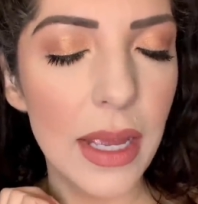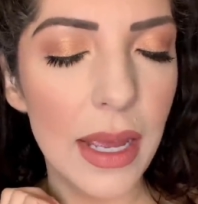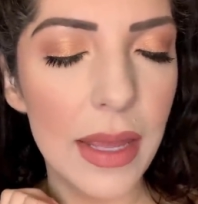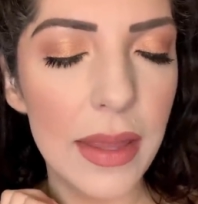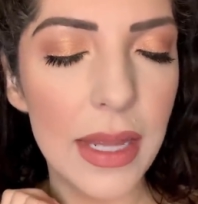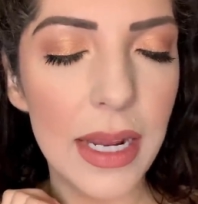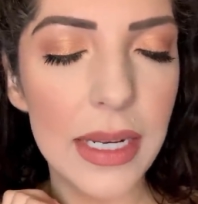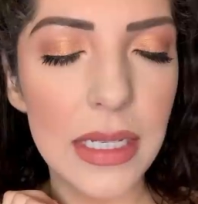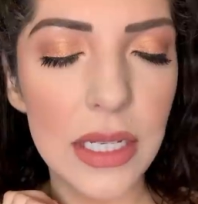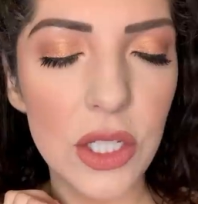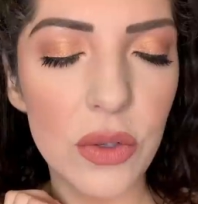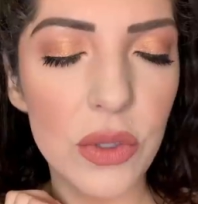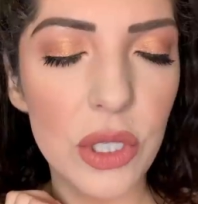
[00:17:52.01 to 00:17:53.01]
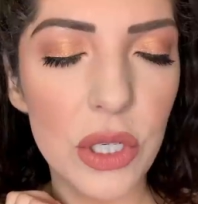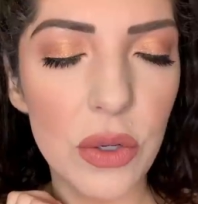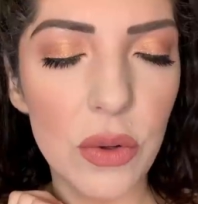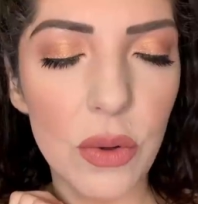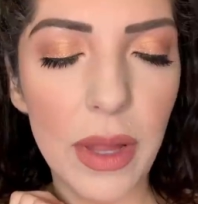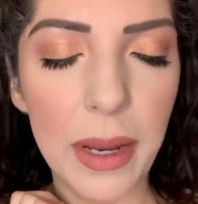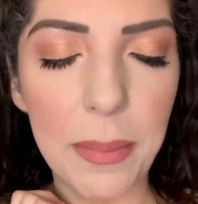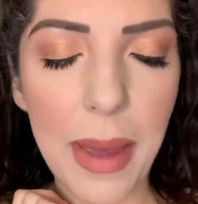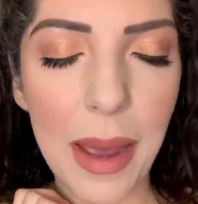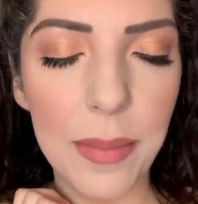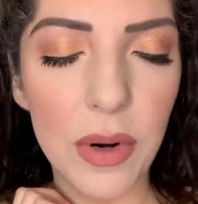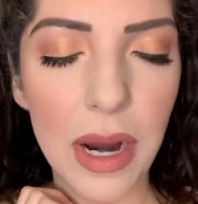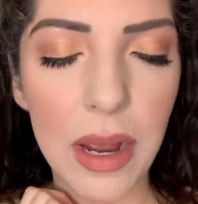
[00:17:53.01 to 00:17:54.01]
And then I did do two like
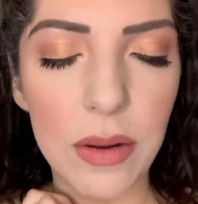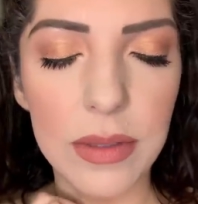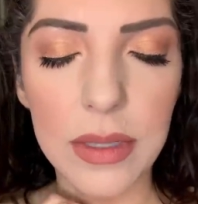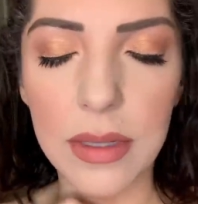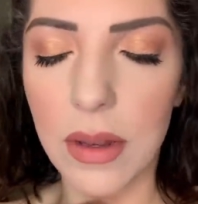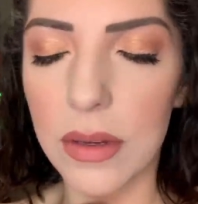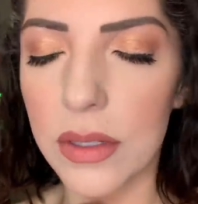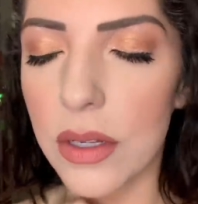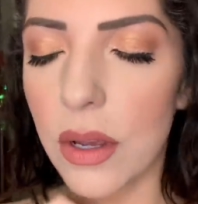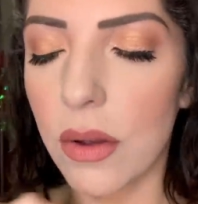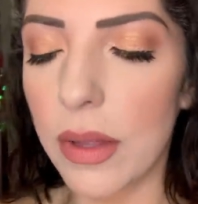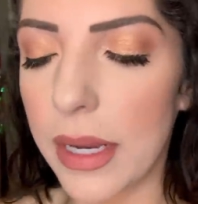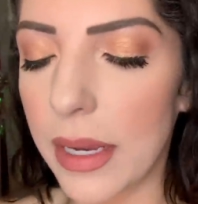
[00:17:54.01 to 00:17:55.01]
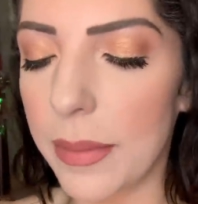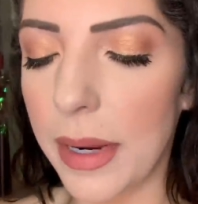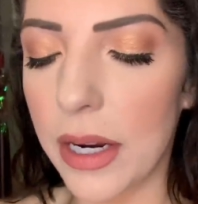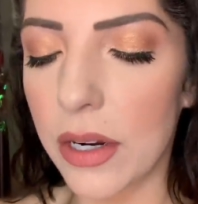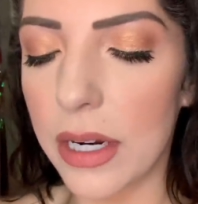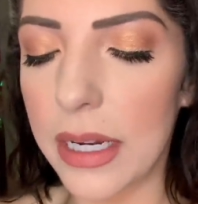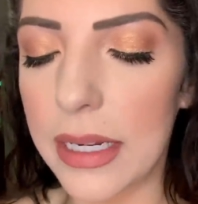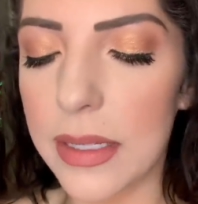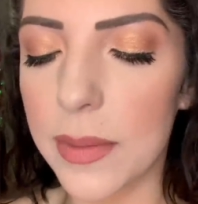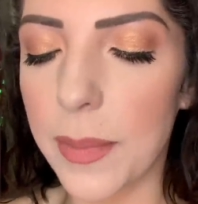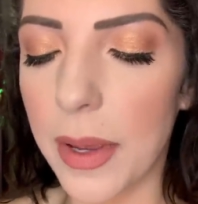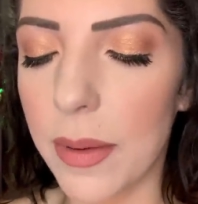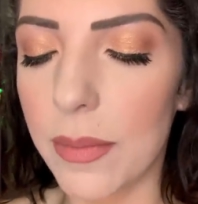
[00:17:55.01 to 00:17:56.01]
matte browns also like in my
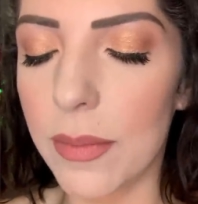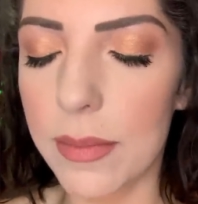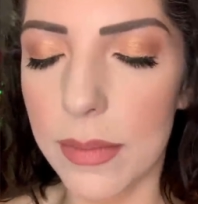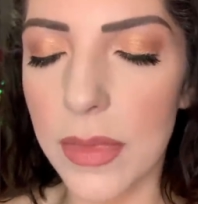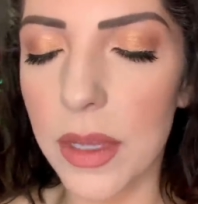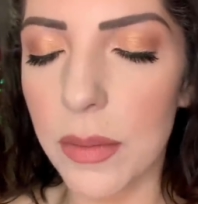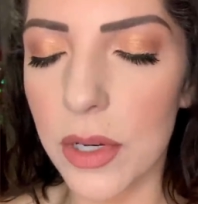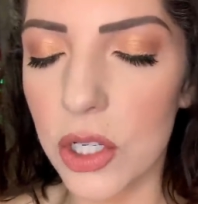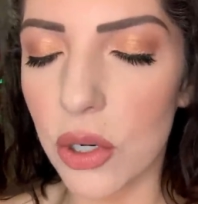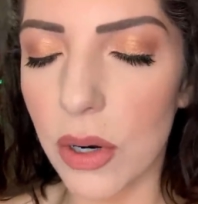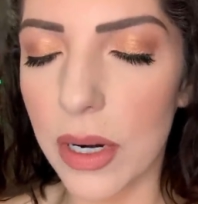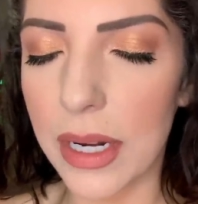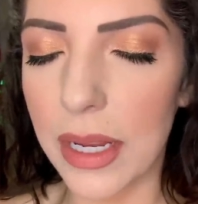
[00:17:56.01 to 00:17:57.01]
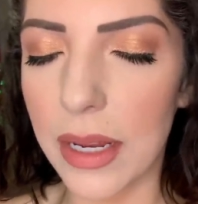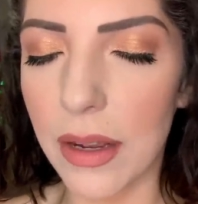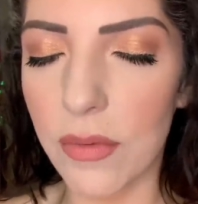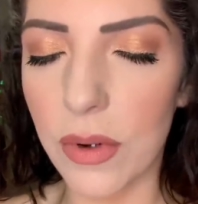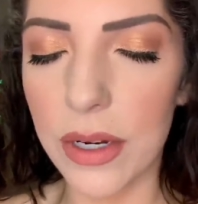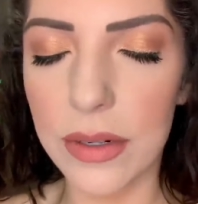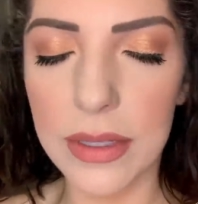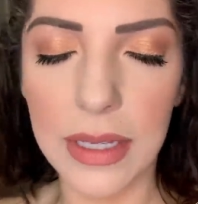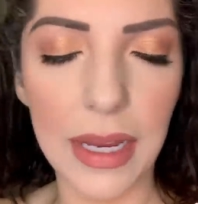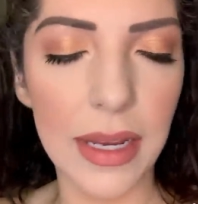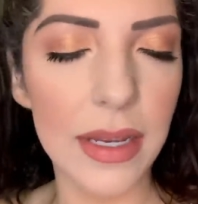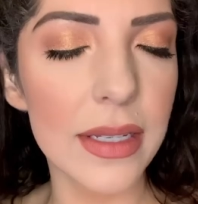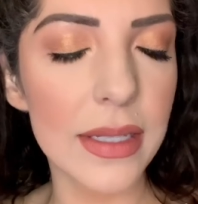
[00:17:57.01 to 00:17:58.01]
crease, but the majority of what you're
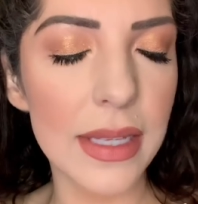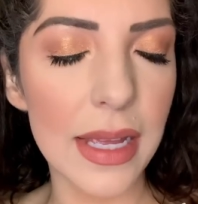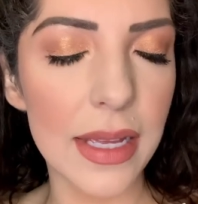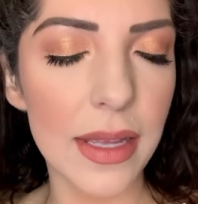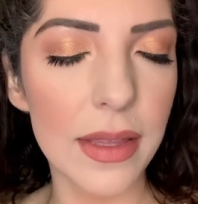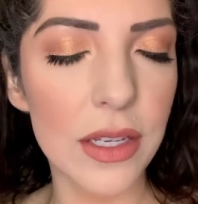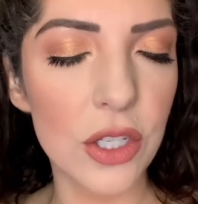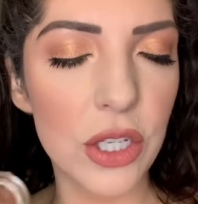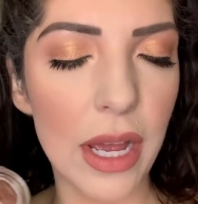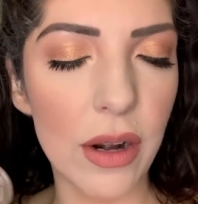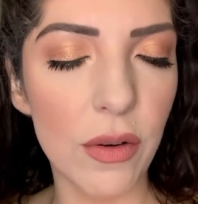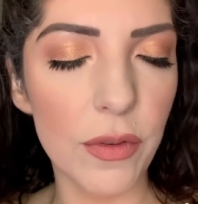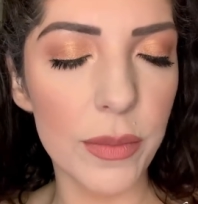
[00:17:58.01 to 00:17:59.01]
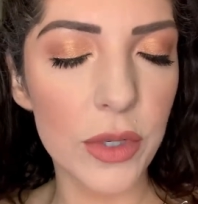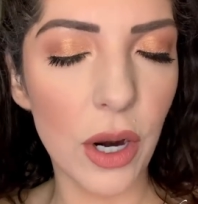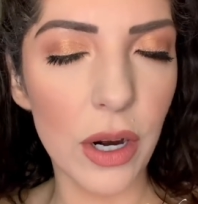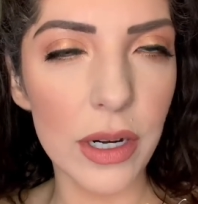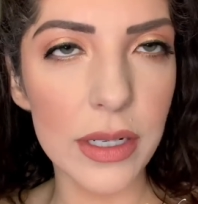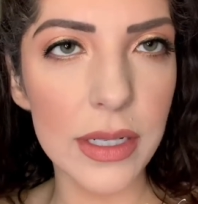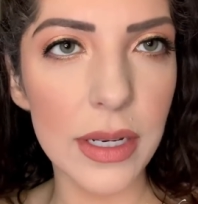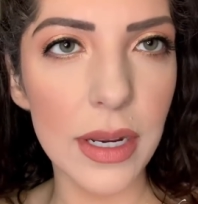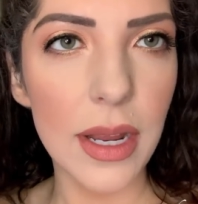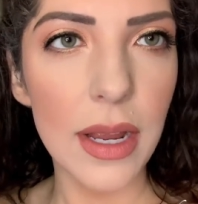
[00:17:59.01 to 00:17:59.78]
seeing is that the shadow from Tarte.